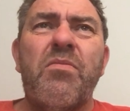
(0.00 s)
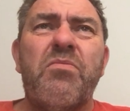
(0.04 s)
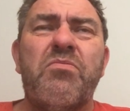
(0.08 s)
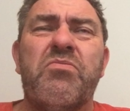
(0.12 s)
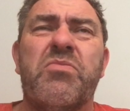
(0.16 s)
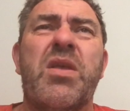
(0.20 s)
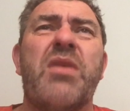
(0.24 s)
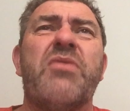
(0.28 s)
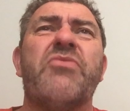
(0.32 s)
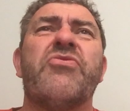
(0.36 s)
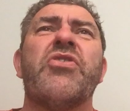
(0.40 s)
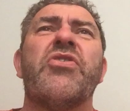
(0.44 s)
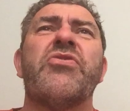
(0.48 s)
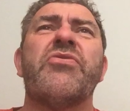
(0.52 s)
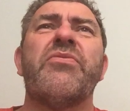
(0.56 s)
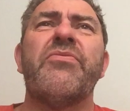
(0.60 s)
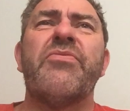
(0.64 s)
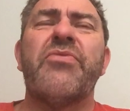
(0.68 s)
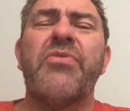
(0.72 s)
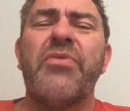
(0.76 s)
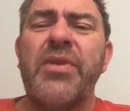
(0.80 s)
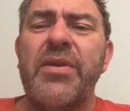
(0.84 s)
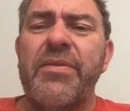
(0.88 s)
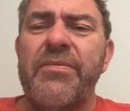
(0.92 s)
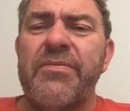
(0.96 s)
Didn't judge them
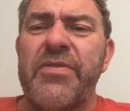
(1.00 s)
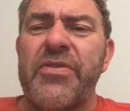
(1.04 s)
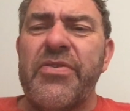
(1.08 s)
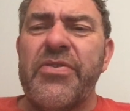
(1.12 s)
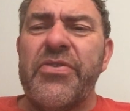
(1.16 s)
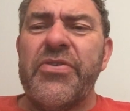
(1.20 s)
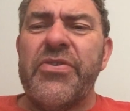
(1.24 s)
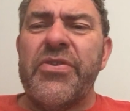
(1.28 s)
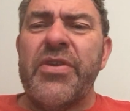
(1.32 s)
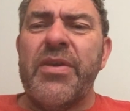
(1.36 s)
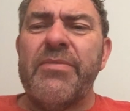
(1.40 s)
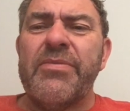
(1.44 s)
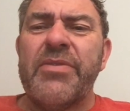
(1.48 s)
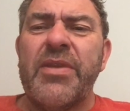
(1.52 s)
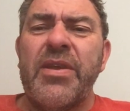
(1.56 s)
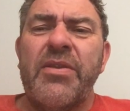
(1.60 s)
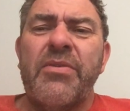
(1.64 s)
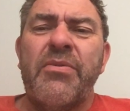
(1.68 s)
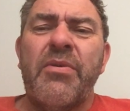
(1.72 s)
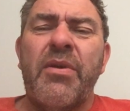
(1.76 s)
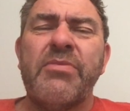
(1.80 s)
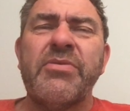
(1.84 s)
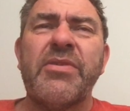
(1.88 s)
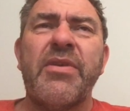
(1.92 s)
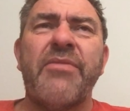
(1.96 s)
for eating fish and chips. They
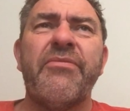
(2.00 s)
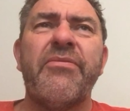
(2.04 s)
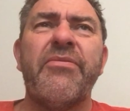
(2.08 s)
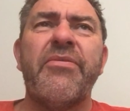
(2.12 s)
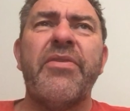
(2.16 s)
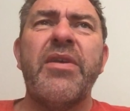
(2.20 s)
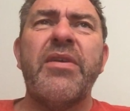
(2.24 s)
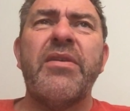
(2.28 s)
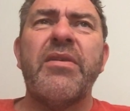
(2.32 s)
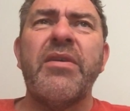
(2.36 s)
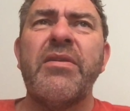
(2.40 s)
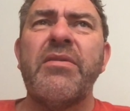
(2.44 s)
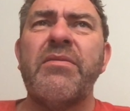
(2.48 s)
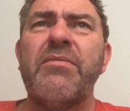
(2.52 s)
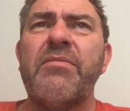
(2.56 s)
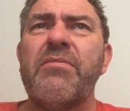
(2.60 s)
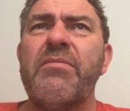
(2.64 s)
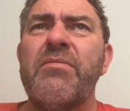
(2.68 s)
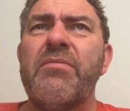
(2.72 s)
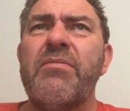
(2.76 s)
knew I was having vegan.